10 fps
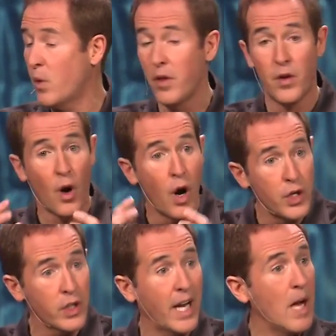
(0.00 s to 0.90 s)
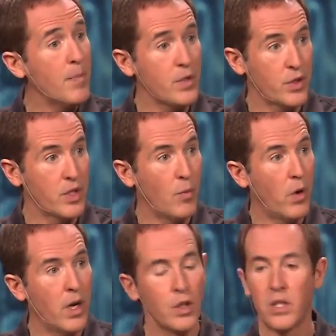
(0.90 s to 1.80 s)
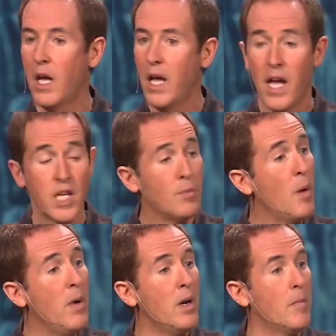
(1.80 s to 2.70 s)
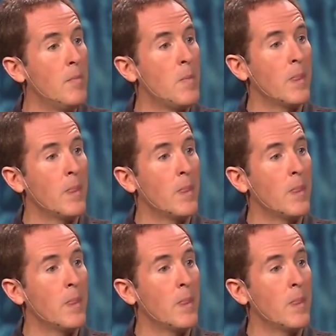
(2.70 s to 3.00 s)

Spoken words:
whether they're on your campus or somewhere else, it's momentum.